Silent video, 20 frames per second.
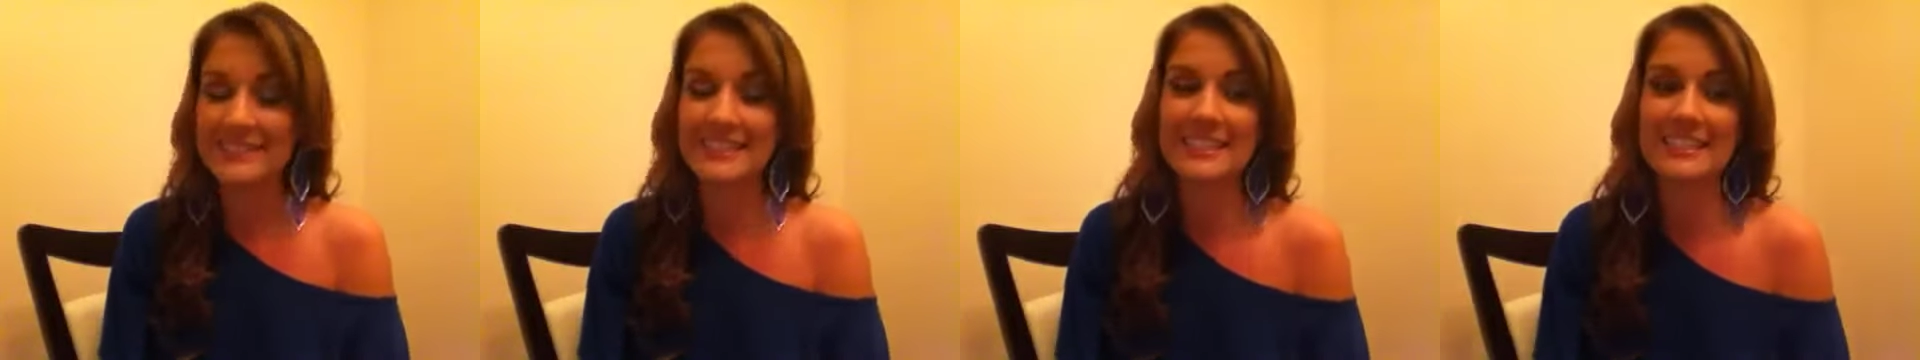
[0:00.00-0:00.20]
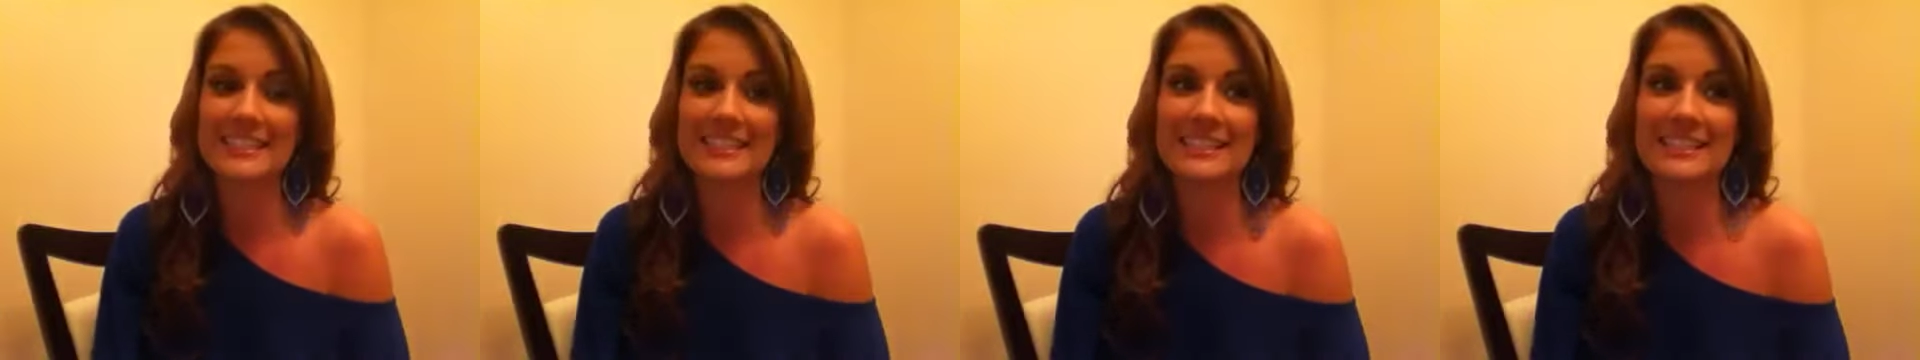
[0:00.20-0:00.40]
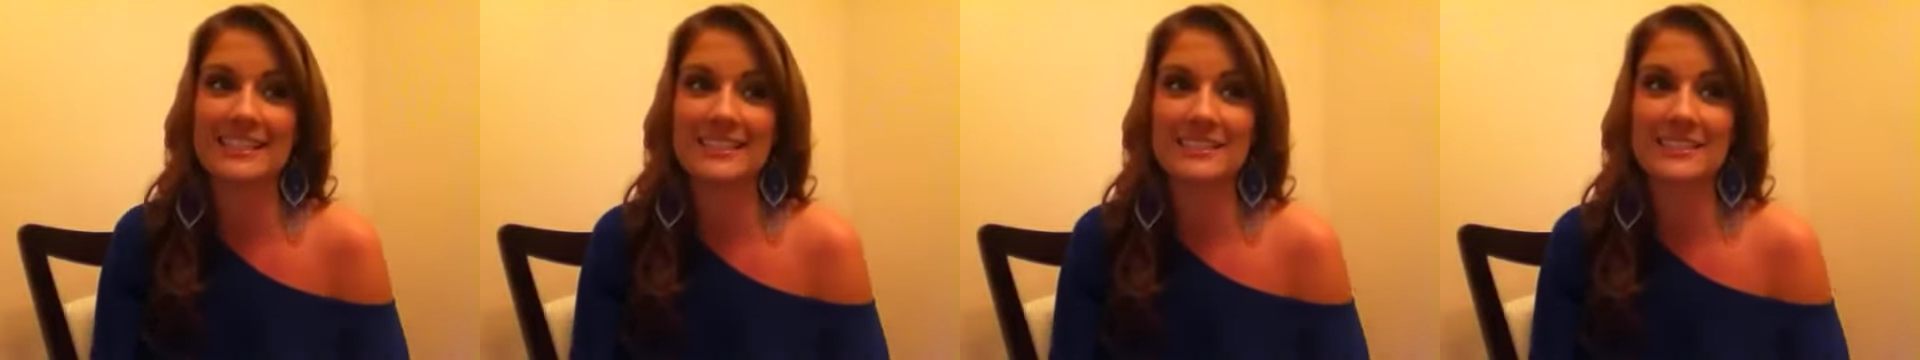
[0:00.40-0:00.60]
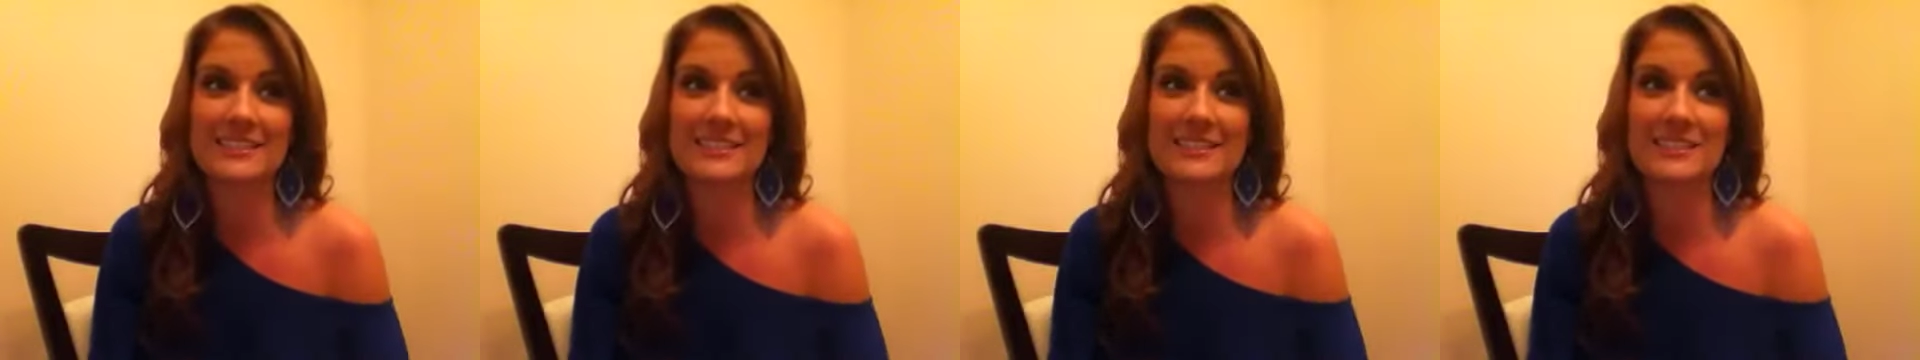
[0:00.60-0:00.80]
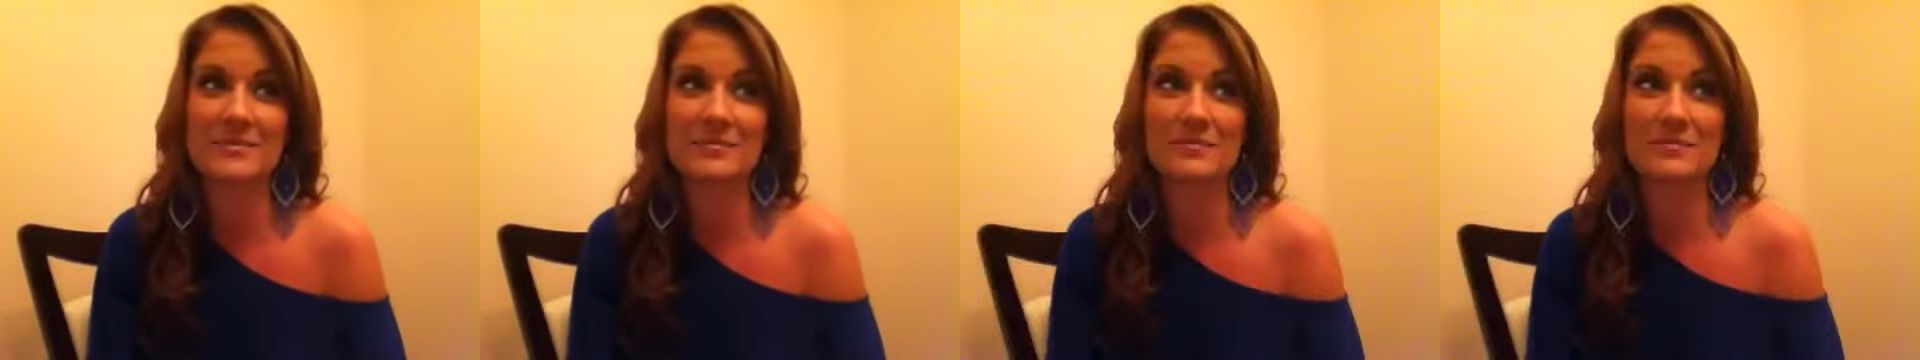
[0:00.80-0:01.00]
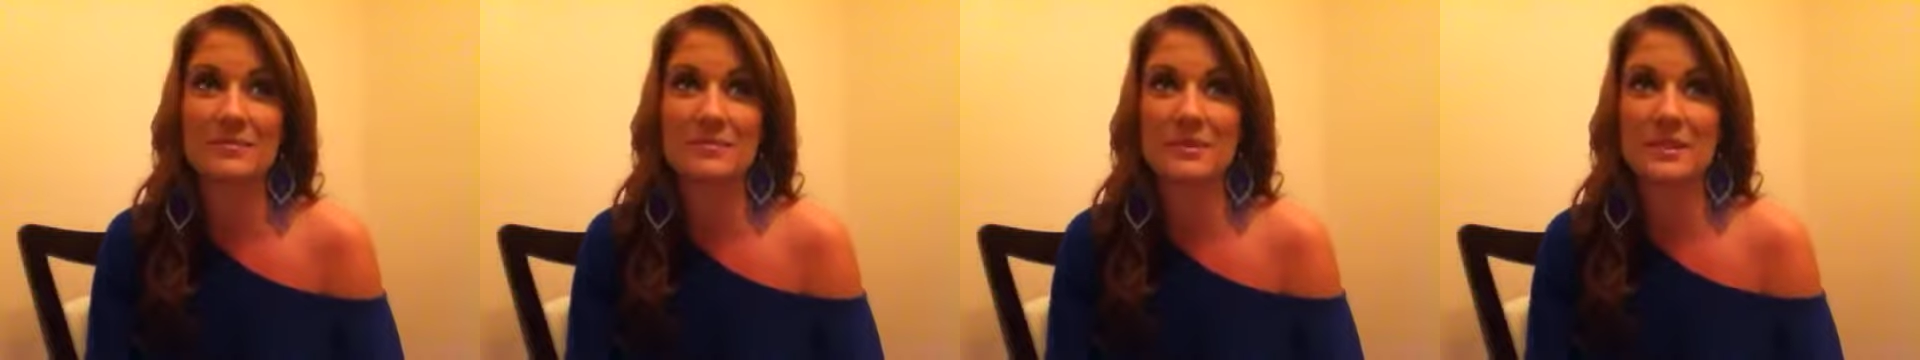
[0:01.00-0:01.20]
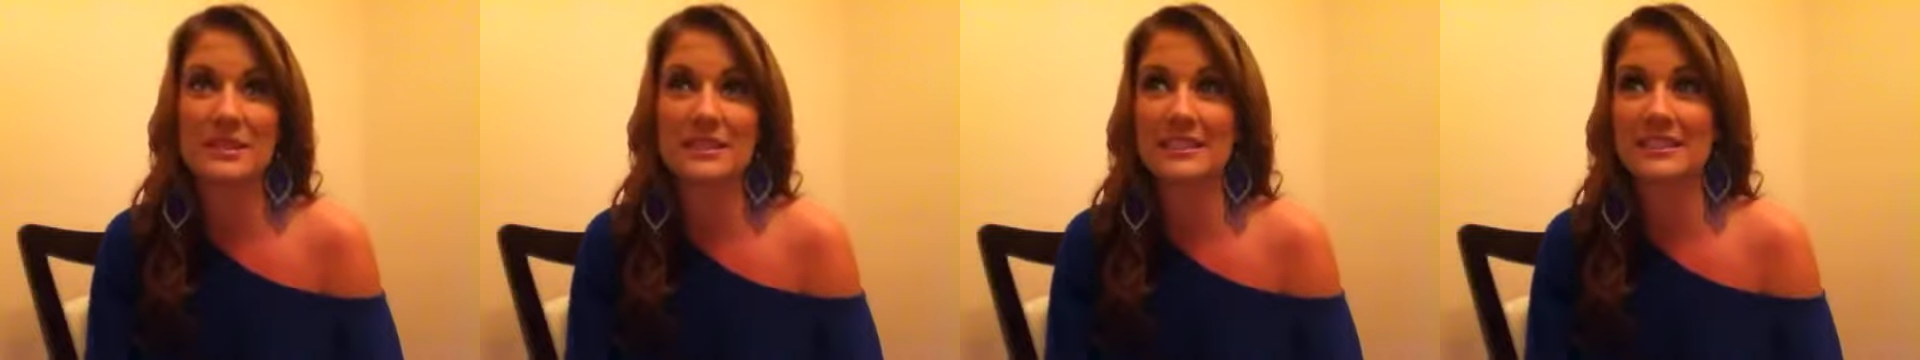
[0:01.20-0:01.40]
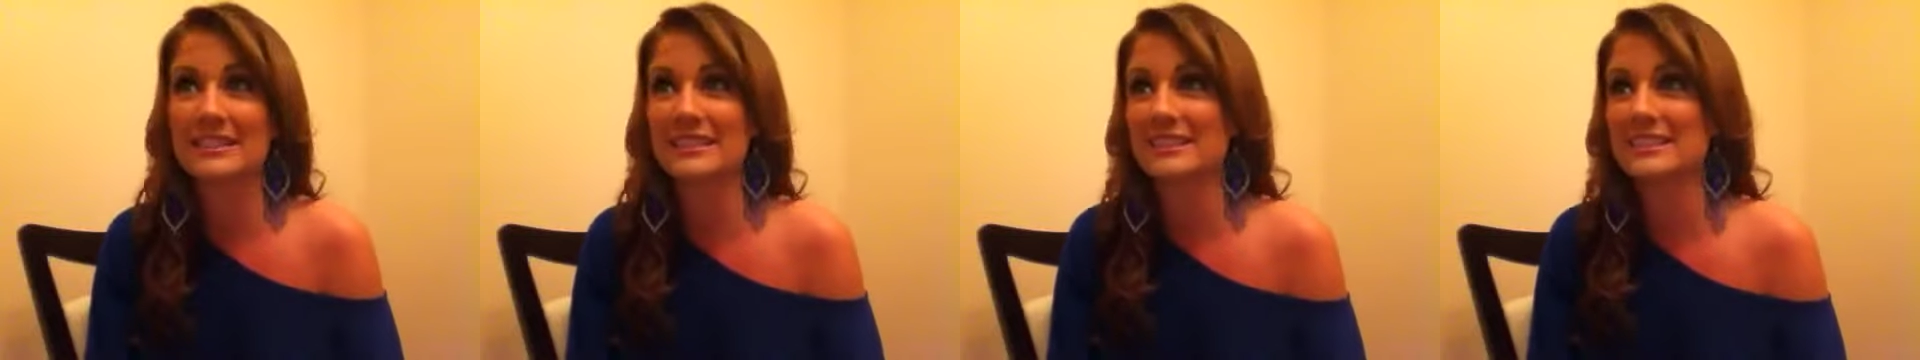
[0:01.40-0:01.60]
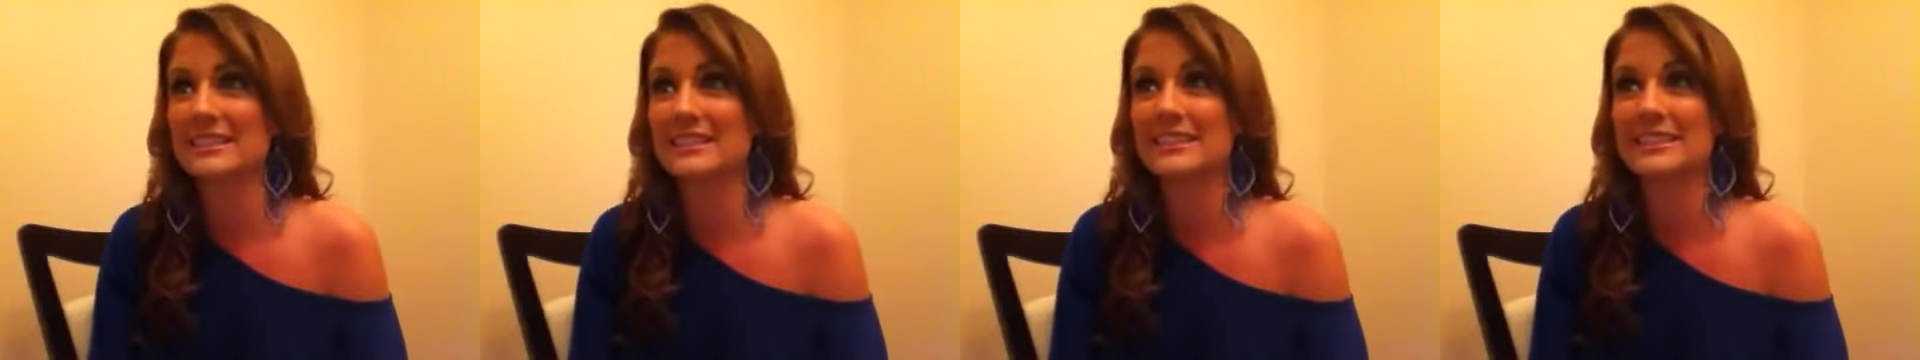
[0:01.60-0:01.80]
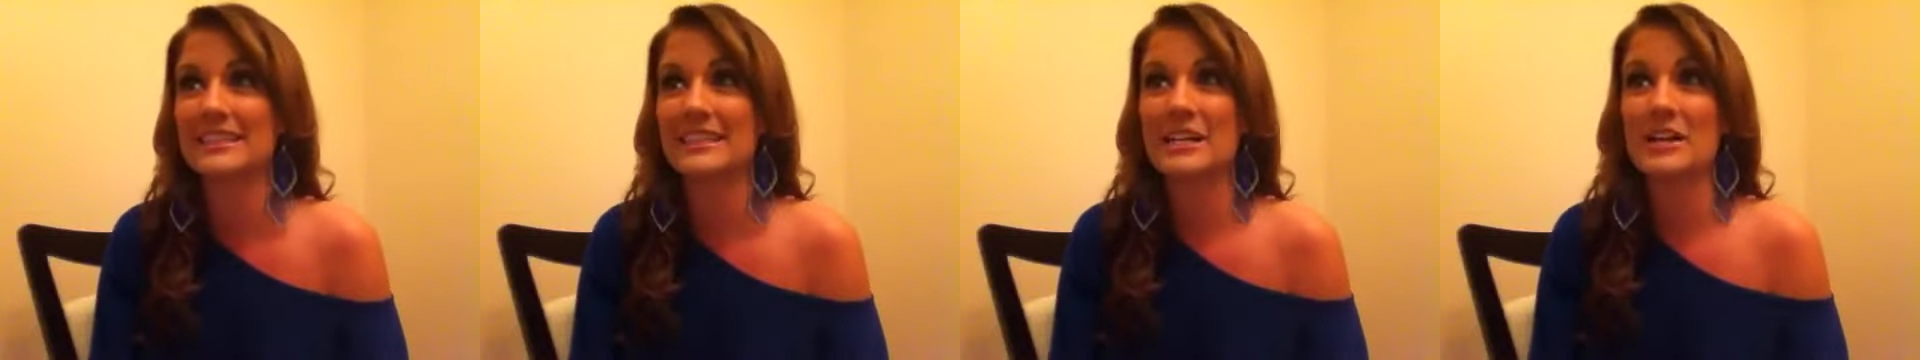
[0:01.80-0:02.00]
He
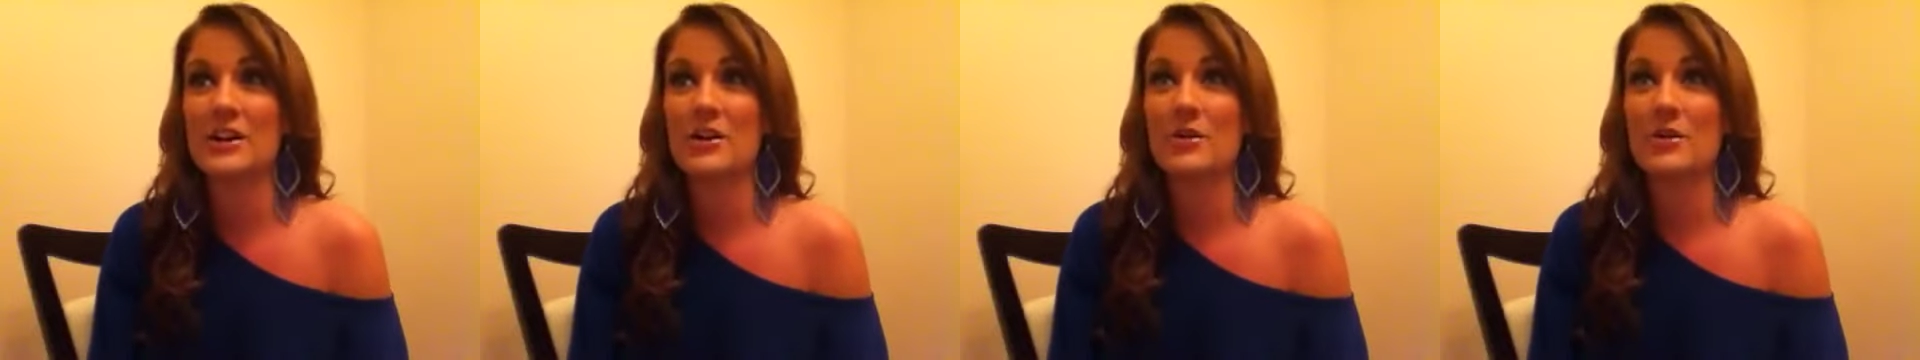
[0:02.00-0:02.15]
completely